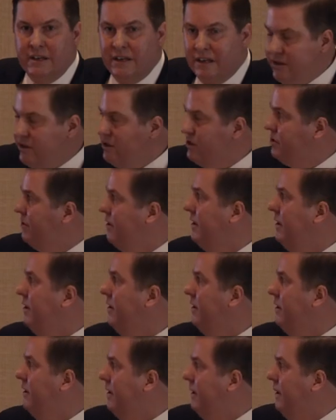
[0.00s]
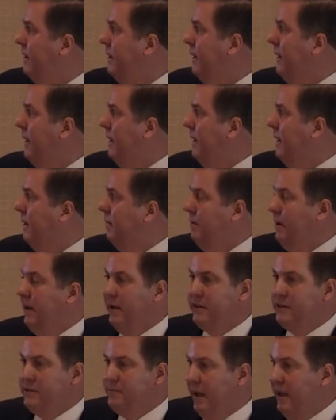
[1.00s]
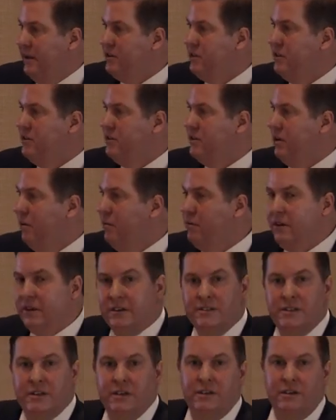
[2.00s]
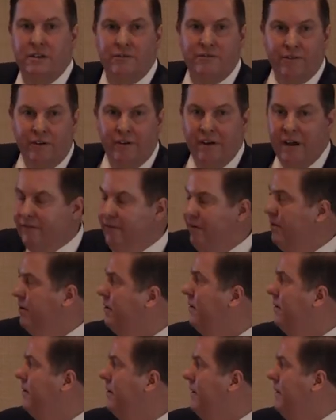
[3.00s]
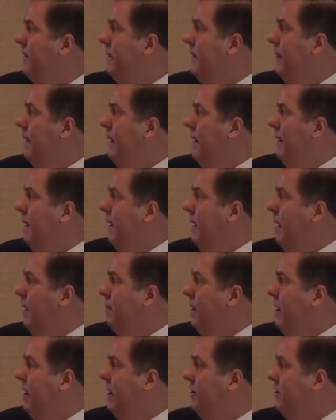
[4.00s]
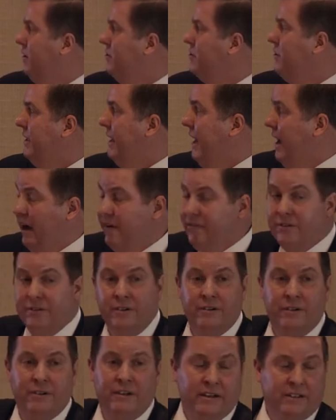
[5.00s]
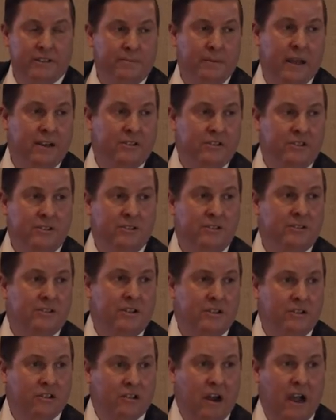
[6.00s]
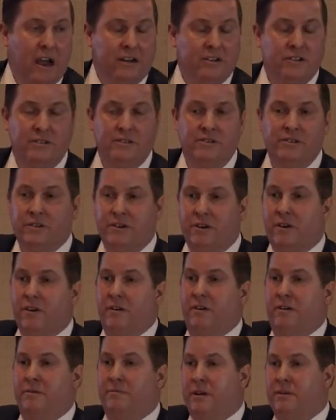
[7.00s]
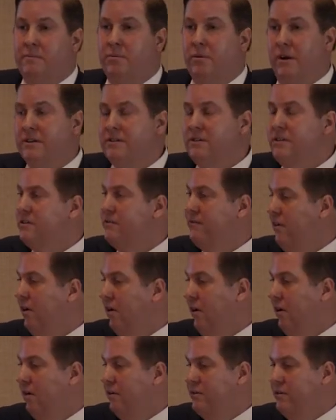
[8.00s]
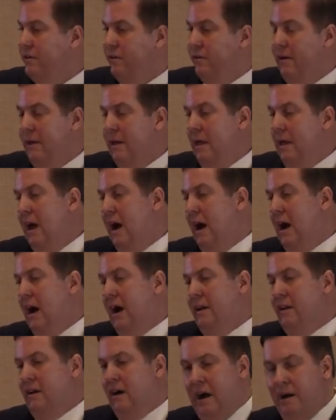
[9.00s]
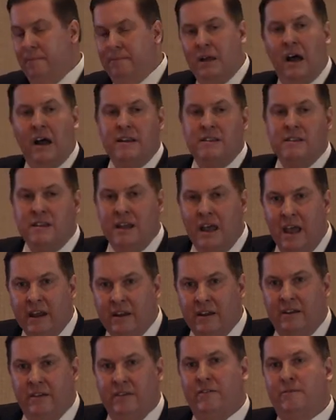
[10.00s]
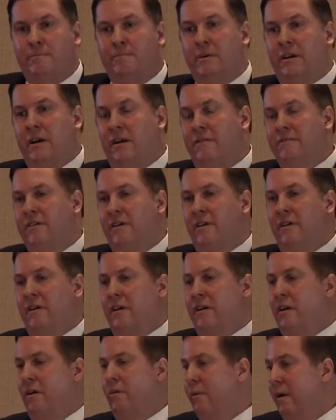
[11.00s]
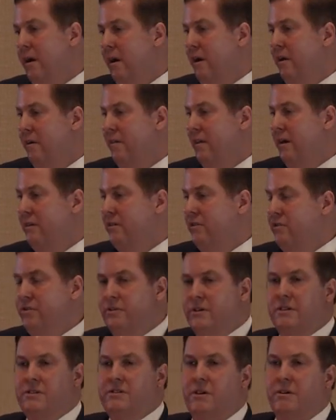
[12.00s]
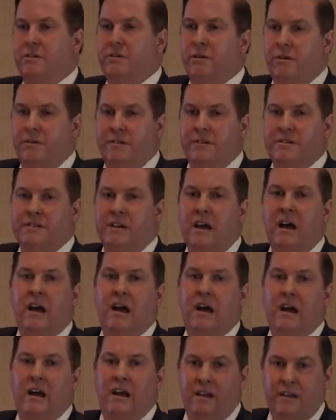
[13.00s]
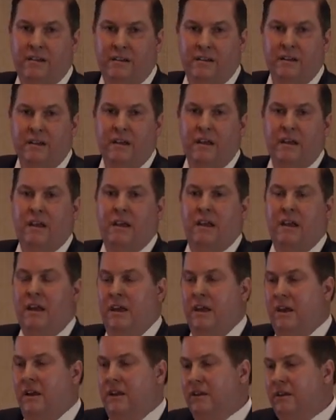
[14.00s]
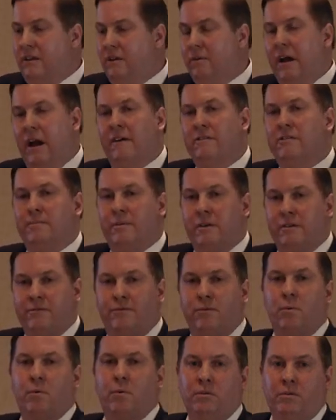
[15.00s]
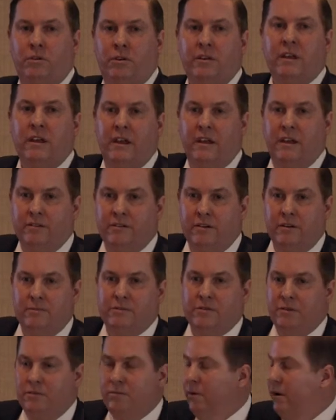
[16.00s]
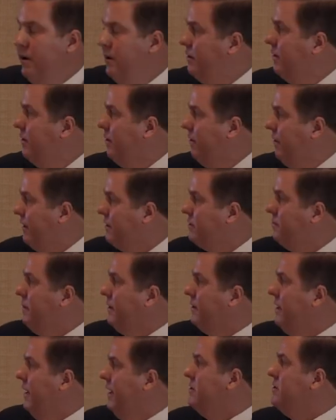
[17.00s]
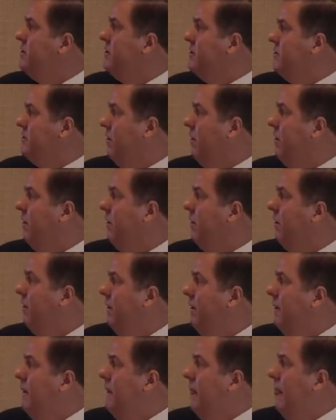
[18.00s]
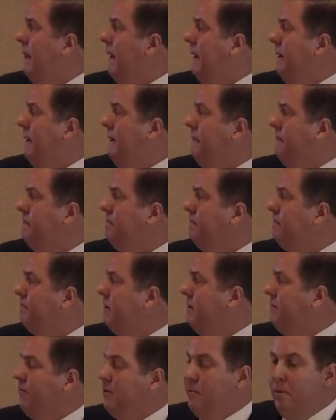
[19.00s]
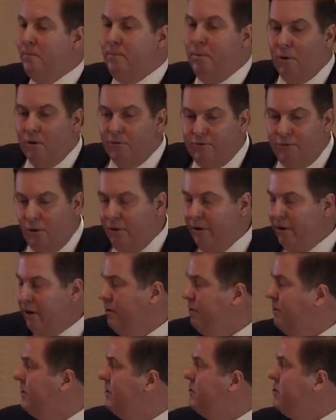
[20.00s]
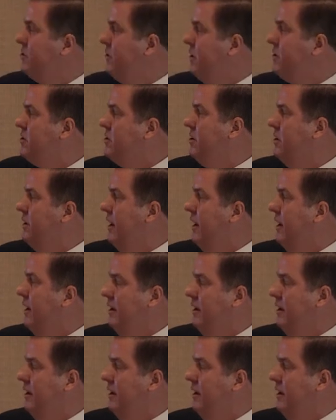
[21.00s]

history. Um, expansions don't continue forever. Um, and usually after expansions, contractions occur and, and prices fall. So I am not negative, but I'm very aware that trees don't grow the sky and, and you have to be forward looking in terms of what your expectations are. Um, from a portfolio construction, I,